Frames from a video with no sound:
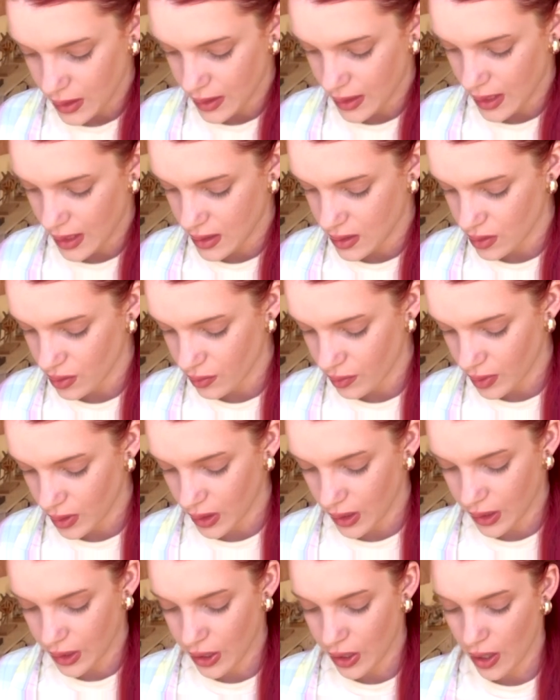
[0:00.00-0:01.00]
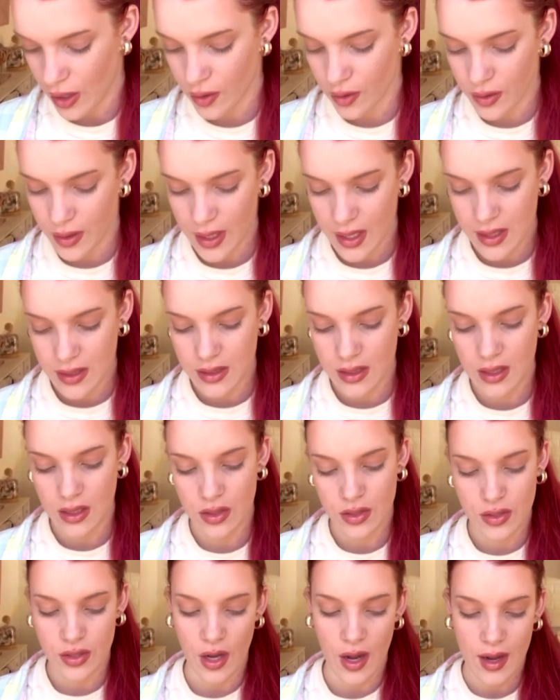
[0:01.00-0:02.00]
these are really cute. I got these in
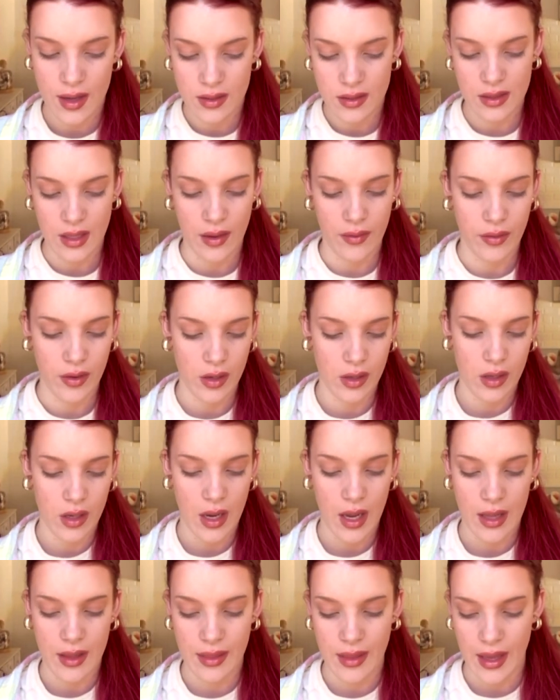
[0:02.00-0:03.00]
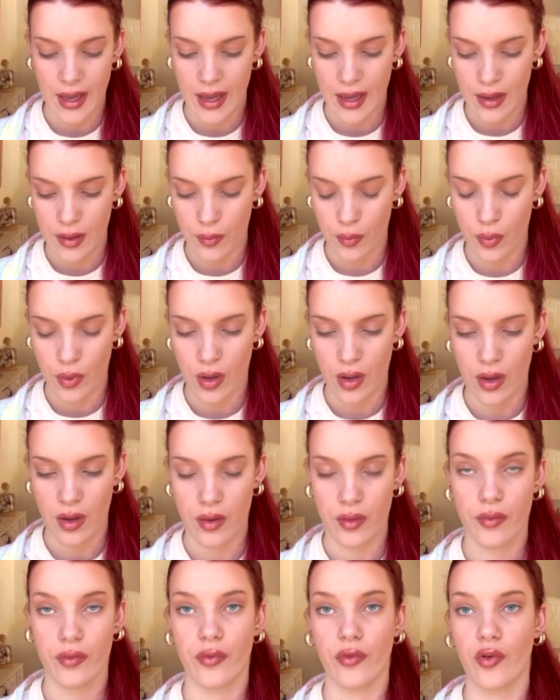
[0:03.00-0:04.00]
a size 7 and they
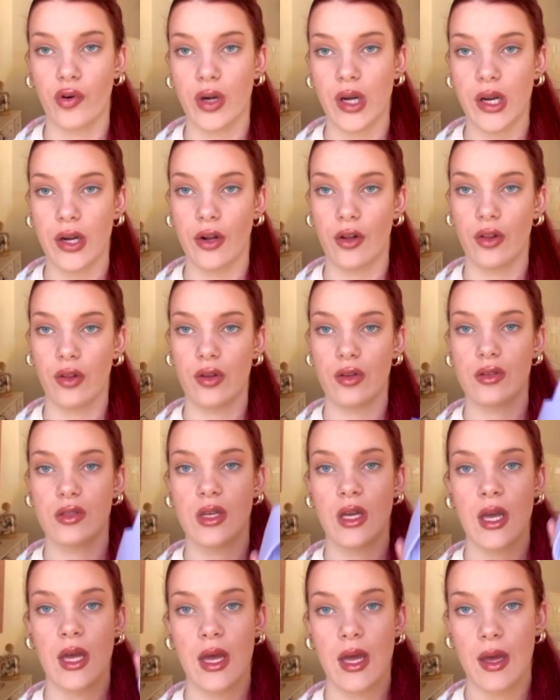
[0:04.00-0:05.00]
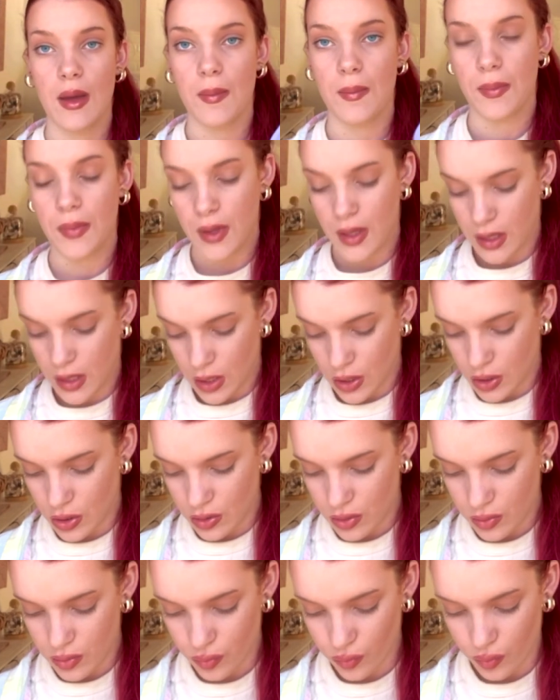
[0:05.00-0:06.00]
were $40 but they're
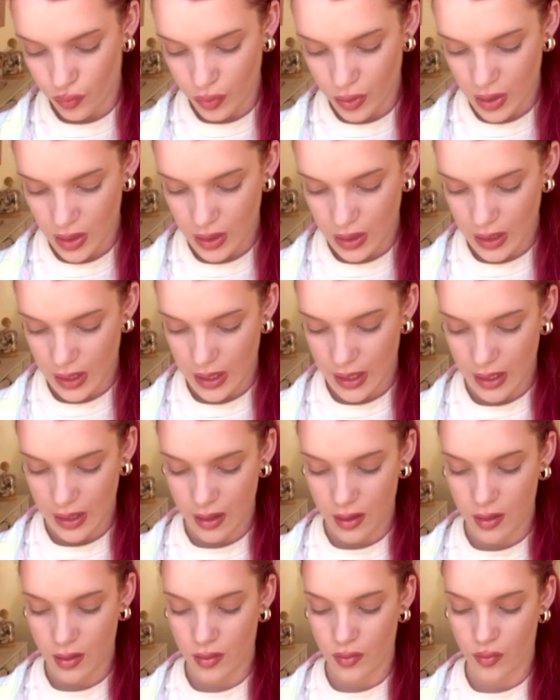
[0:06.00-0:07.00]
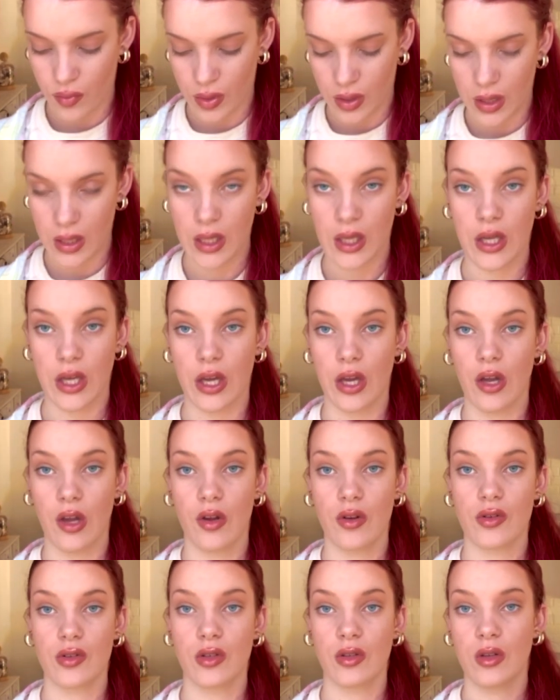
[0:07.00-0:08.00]
just really really
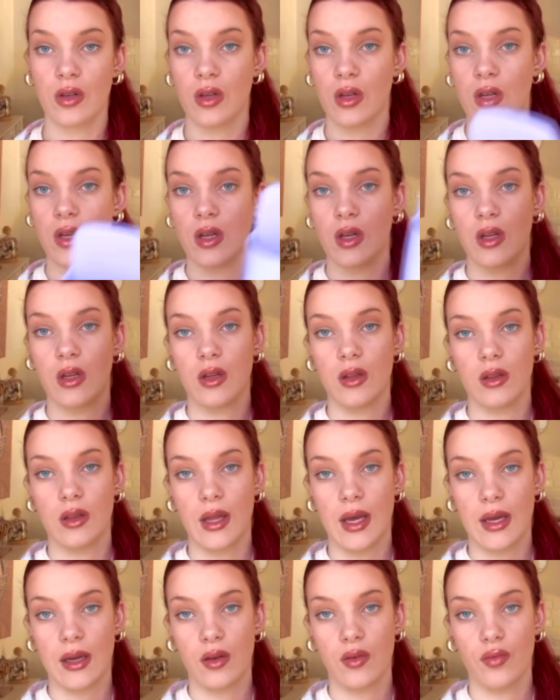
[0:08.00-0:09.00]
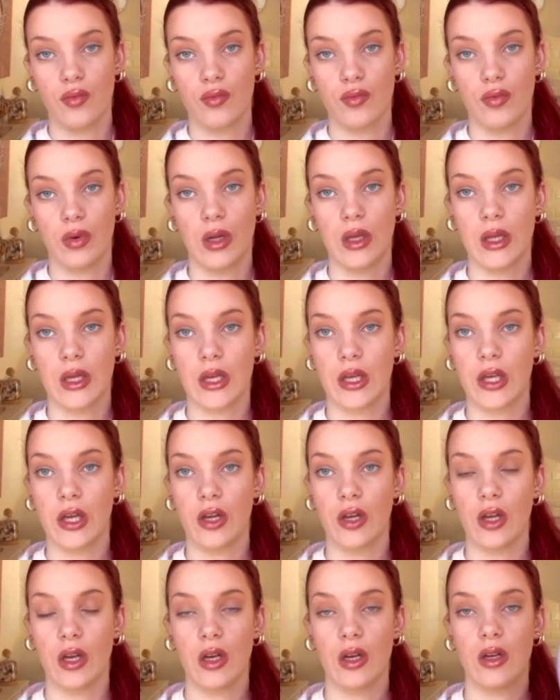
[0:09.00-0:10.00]
cute like really
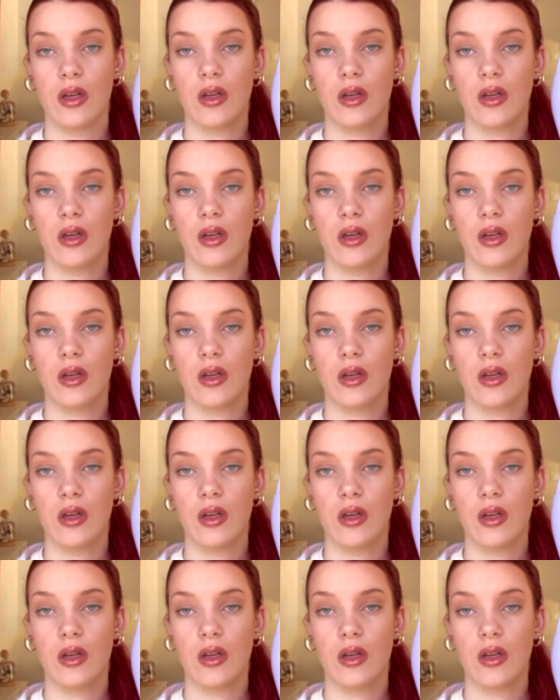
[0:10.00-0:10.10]
cute